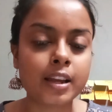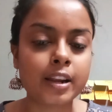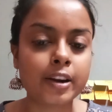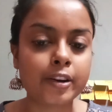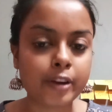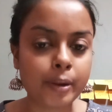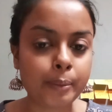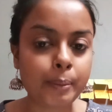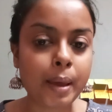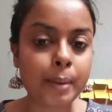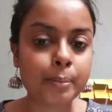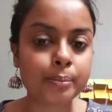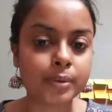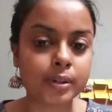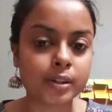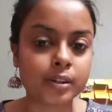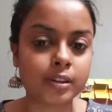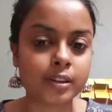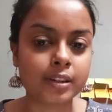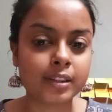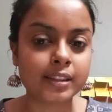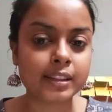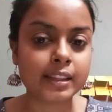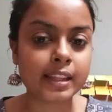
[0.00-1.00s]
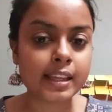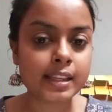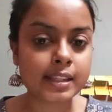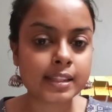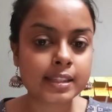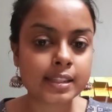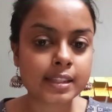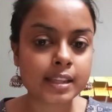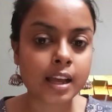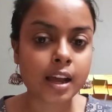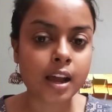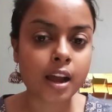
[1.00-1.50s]
Remember,
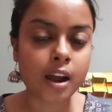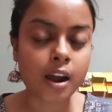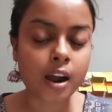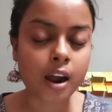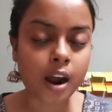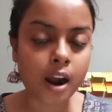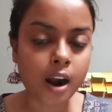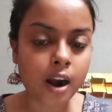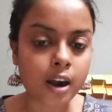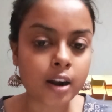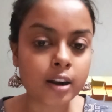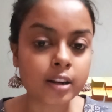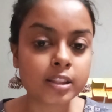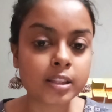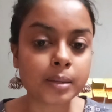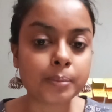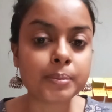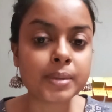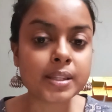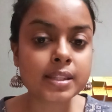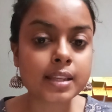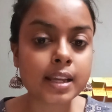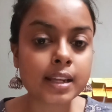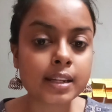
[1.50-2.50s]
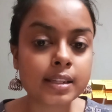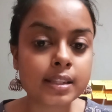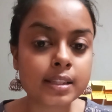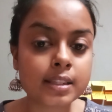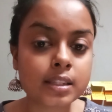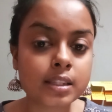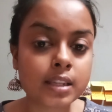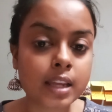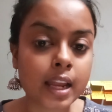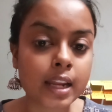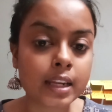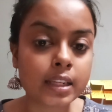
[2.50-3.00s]
these are the
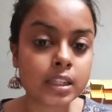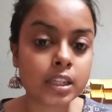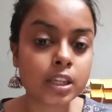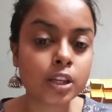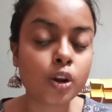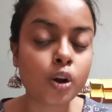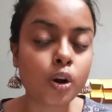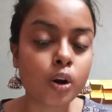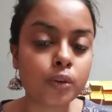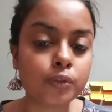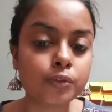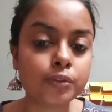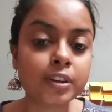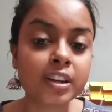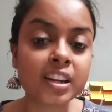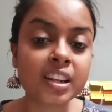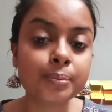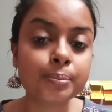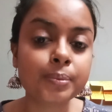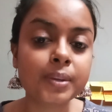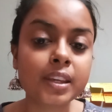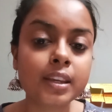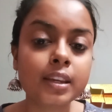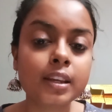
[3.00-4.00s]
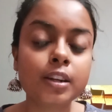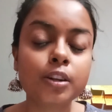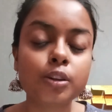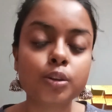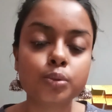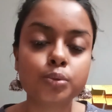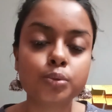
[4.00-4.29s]
misunderstanding of Kripkean